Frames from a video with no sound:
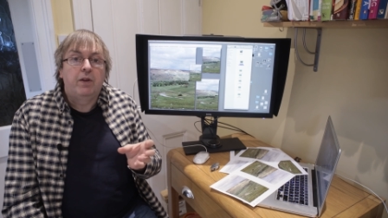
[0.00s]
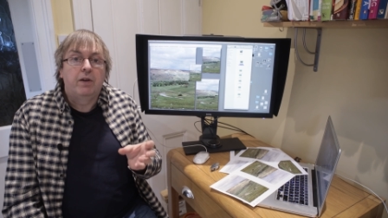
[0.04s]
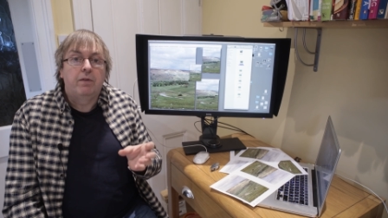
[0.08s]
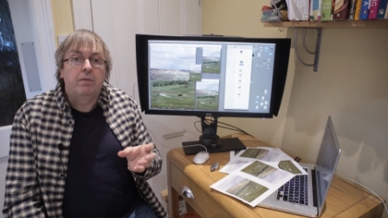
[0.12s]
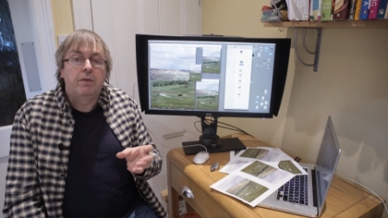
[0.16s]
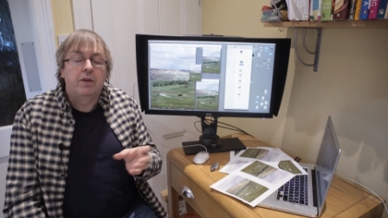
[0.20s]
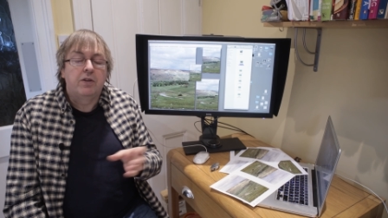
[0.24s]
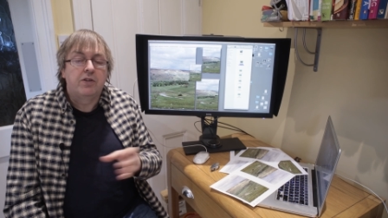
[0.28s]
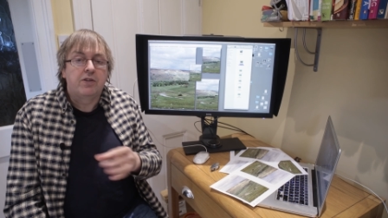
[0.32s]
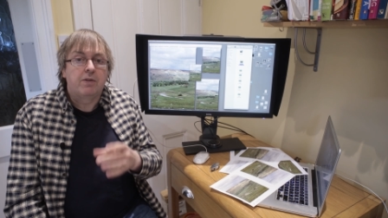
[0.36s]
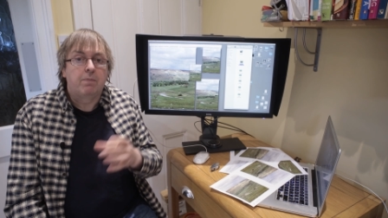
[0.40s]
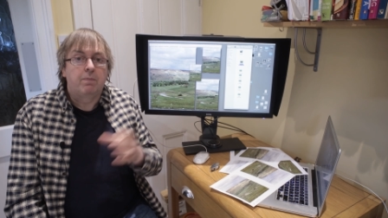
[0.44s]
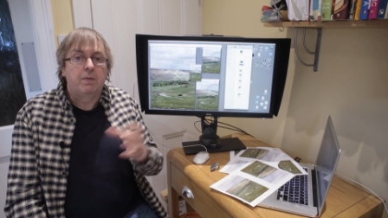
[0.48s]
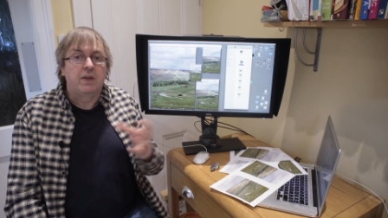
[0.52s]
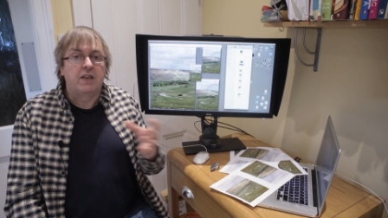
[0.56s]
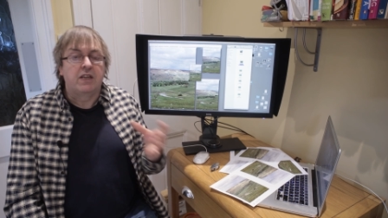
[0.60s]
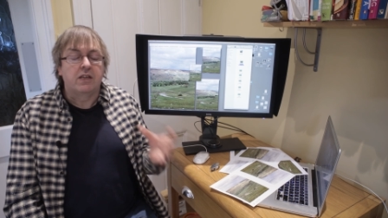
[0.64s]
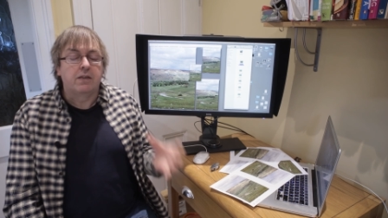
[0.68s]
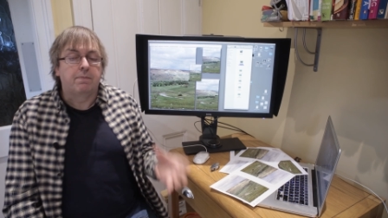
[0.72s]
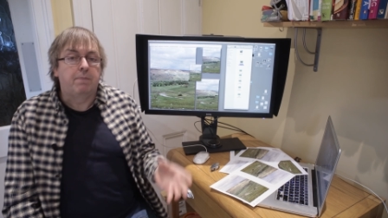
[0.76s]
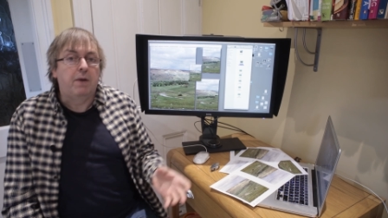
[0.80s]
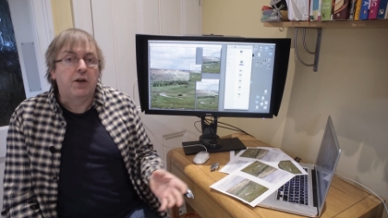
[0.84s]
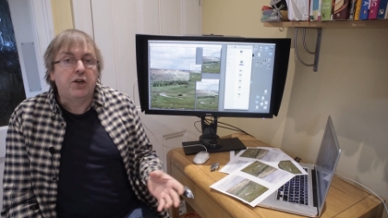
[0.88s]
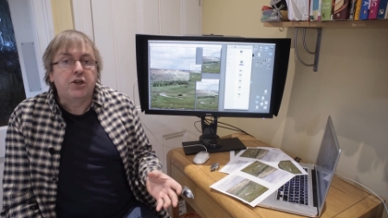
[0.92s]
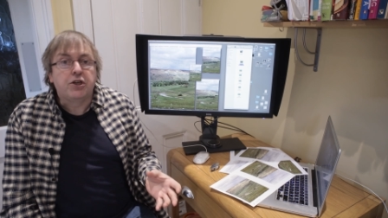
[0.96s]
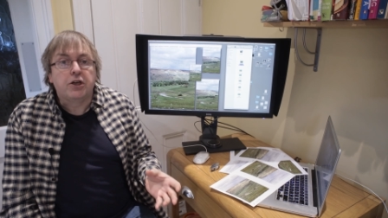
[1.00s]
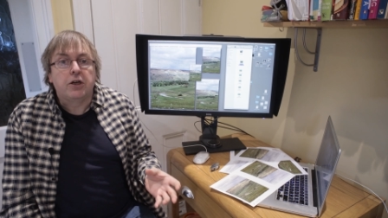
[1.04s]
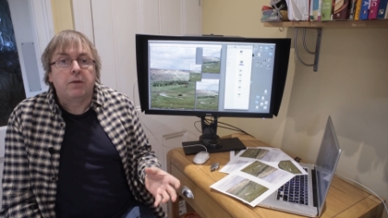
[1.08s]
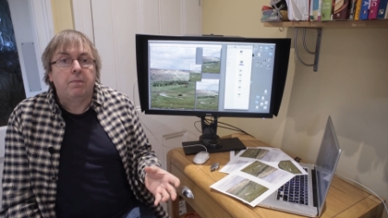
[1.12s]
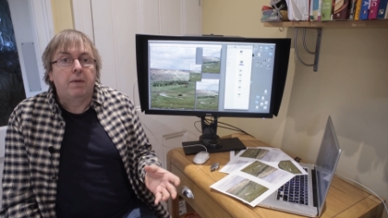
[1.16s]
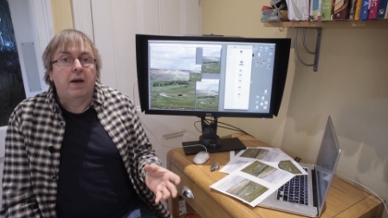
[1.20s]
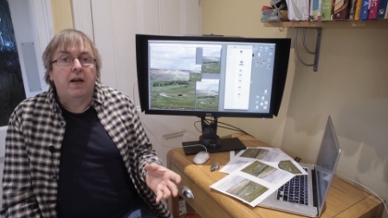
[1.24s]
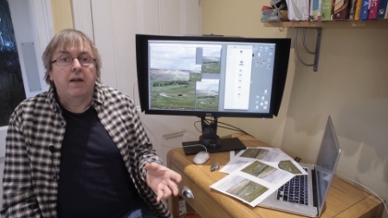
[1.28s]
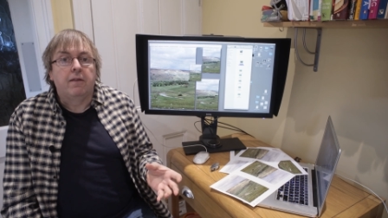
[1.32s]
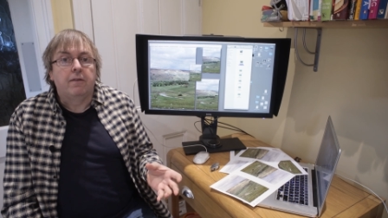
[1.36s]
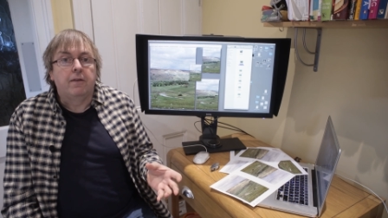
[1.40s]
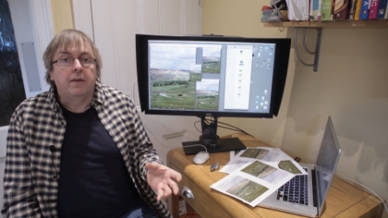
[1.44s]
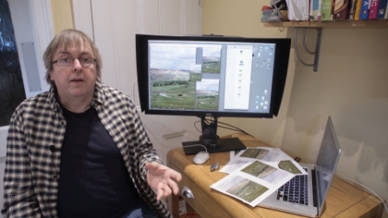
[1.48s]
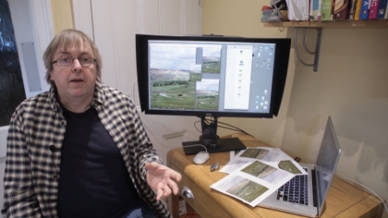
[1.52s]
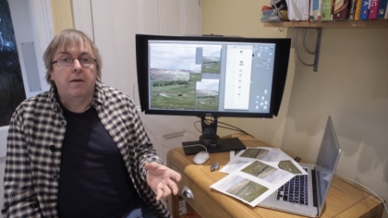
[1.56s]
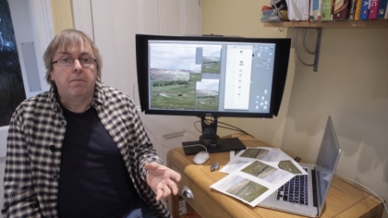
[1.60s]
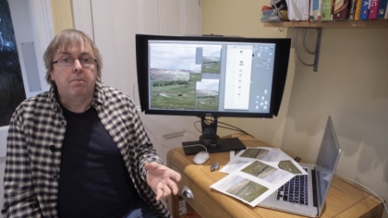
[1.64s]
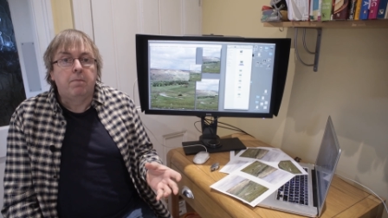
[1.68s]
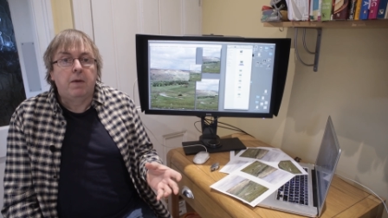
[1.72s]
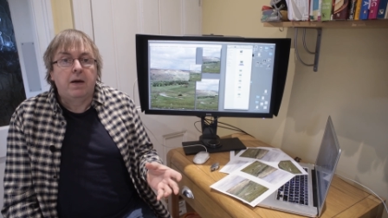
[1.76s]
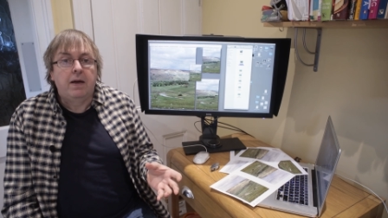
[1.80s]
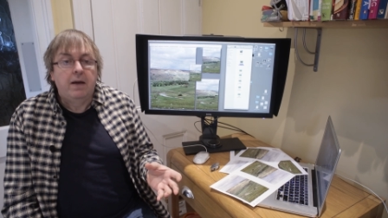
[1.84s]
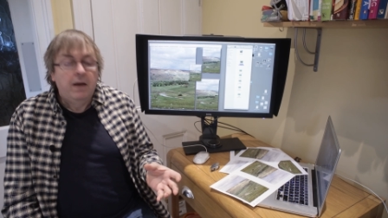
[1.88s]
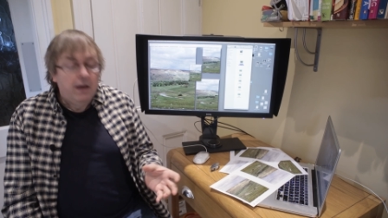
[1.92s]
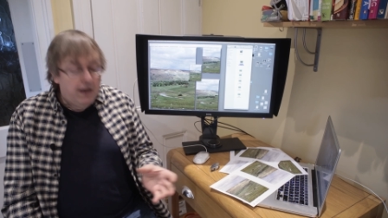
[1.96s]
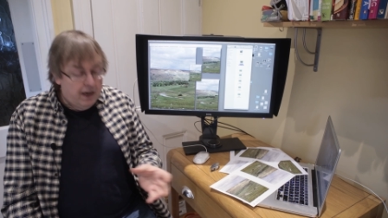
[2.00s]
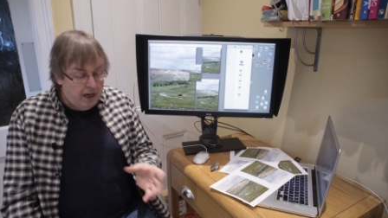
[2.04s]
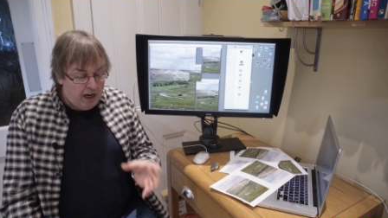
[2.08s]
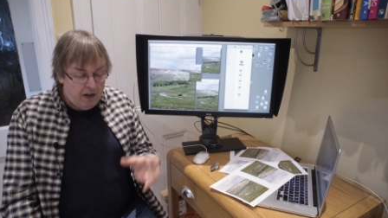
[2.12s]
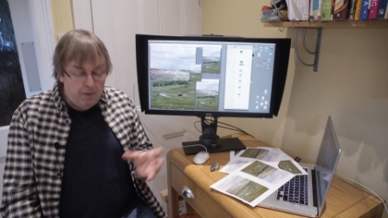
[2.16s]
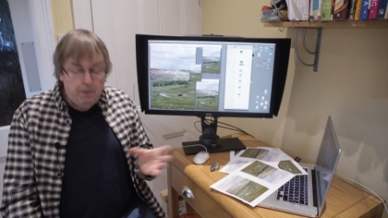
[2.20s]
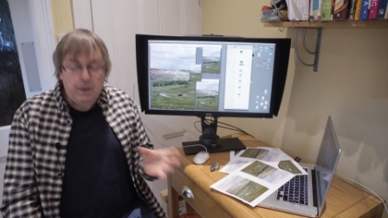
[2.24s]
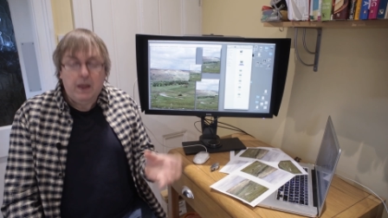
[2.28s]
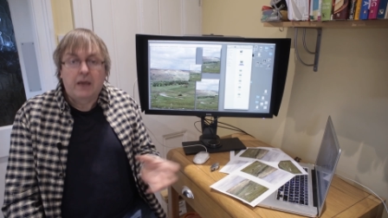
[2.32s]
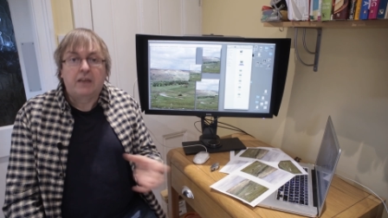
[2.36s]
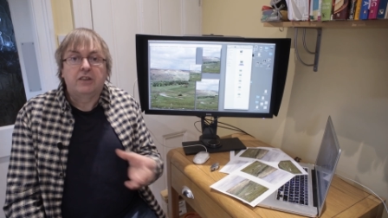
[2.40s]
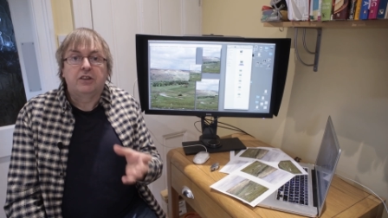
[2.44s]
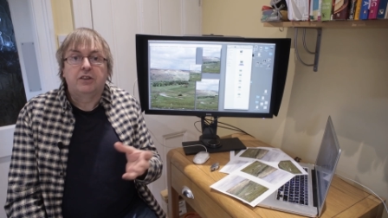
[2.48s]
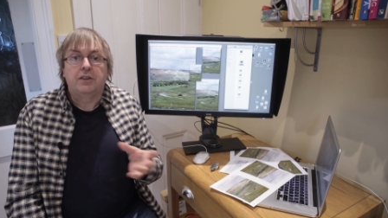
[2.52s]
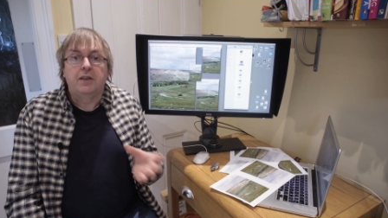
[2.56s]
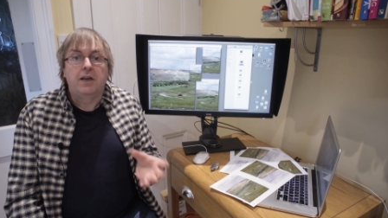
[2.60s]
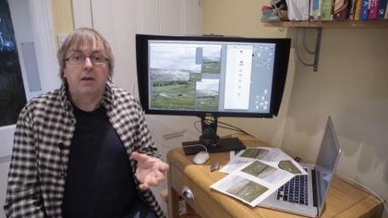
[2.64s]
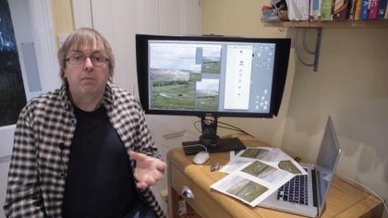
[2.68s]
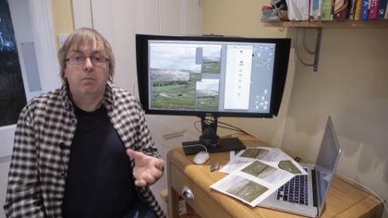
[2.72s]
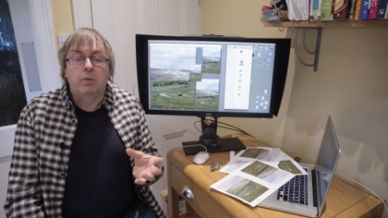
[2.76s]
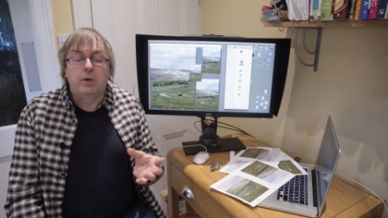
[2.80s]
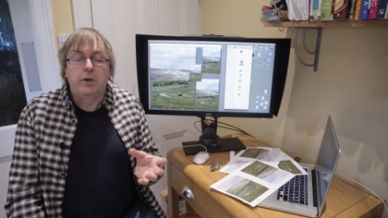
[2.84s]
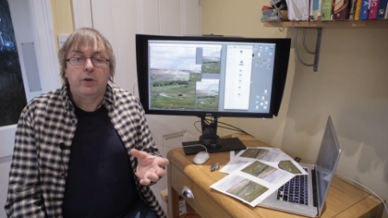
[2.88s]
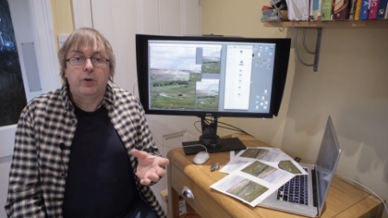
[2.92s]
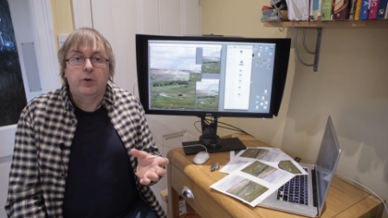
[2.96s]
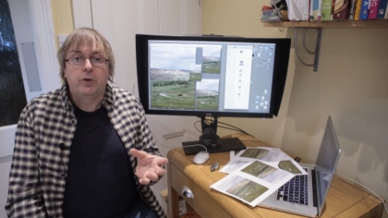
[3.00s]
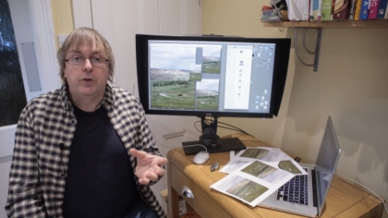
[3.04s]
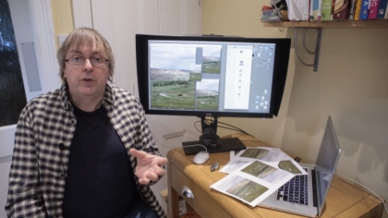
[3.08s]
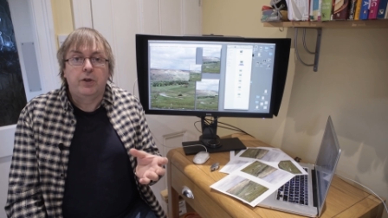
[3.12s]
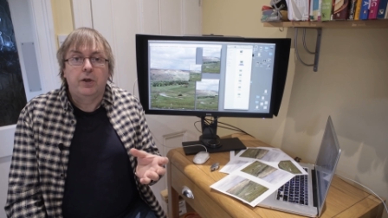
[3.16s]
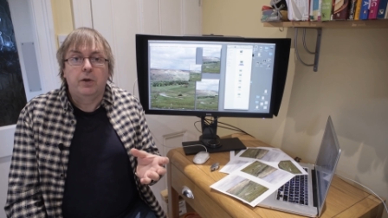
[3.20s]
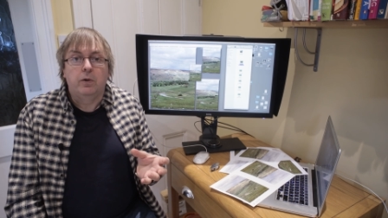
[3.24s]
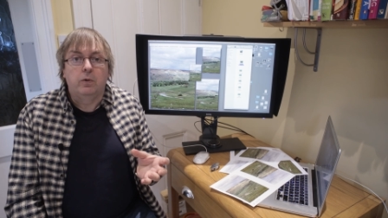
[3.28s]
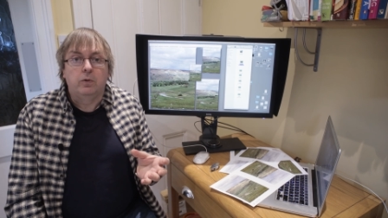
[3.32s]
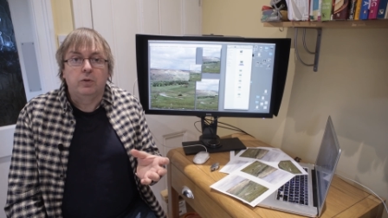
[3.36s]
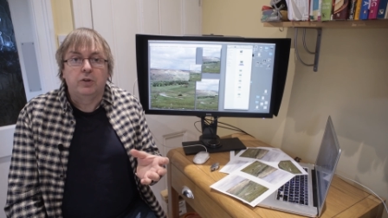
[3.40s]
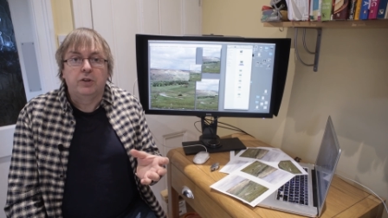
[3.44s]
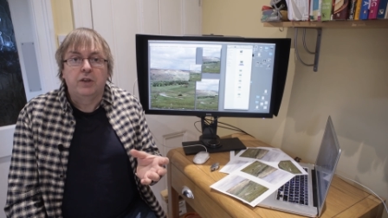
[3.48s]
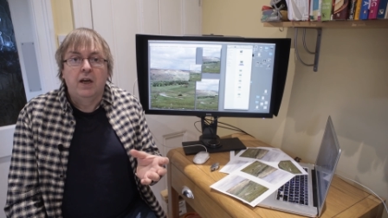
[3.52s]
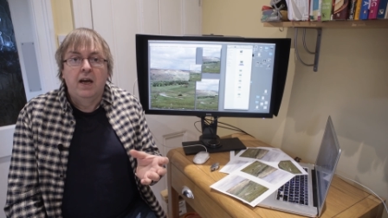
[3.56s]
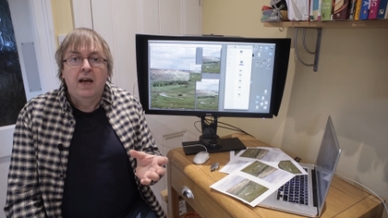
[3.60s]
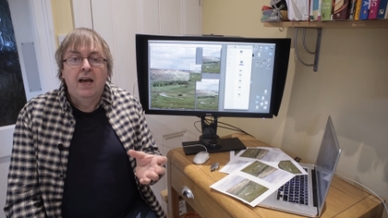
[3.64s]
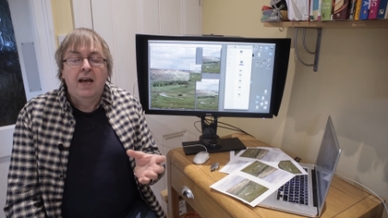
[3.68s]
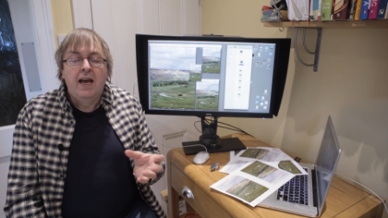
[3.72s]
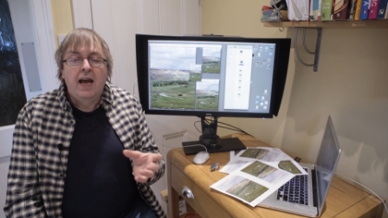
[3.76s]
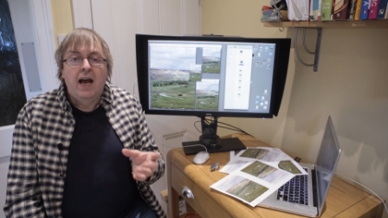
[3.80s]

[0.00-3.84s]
that there's something special about the number and that's the number you should use.